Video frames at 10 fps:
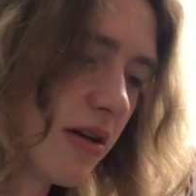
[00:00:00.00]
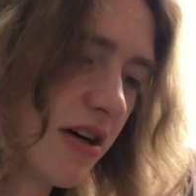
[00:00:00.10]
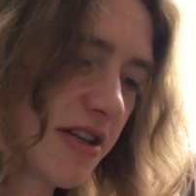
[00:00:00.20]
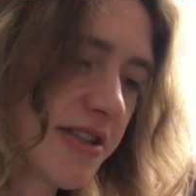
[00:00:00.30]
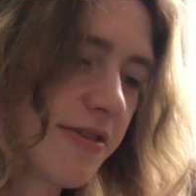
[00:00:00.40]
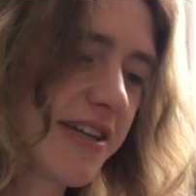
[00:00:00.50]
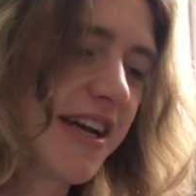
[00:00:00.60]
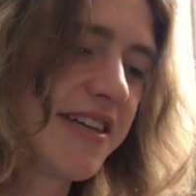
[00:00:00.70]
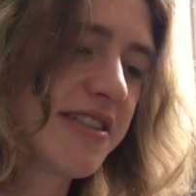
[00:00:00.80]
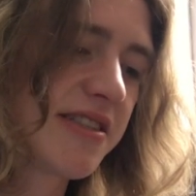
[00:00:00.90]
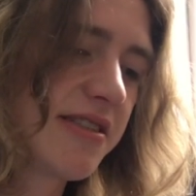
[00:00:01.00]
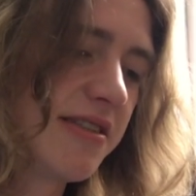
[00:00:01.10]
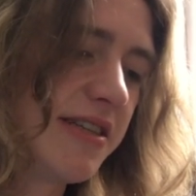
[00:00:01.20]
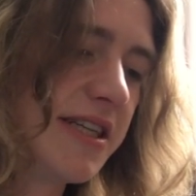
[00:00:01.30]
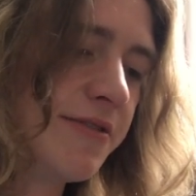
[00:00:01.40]
Also, in case
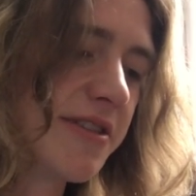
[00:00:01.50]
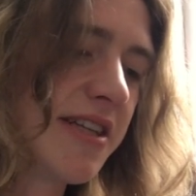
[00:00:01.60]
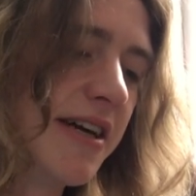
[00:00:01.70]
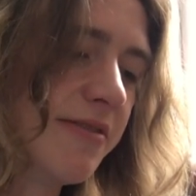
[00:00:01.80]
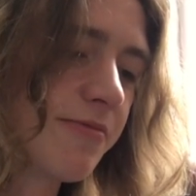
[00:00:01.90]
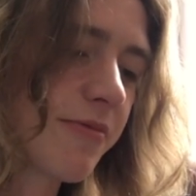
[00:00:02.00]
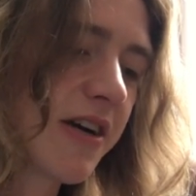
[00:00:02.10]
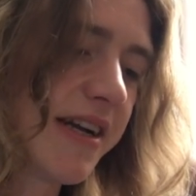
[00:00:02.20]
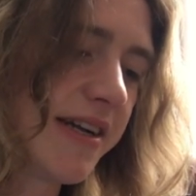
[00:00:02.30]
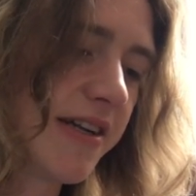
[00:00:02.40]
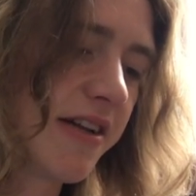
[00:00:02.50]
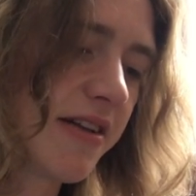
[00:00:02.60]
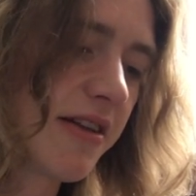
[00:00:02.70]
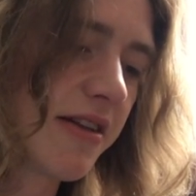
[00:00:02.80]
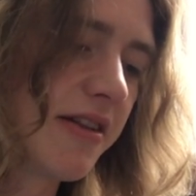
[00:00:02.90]
you didn't read
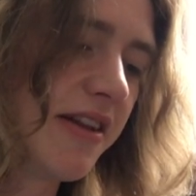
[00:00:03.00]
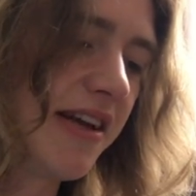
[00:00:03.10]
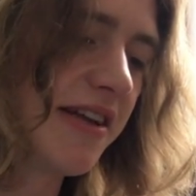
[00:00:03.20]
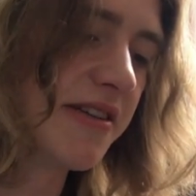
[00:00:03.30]
the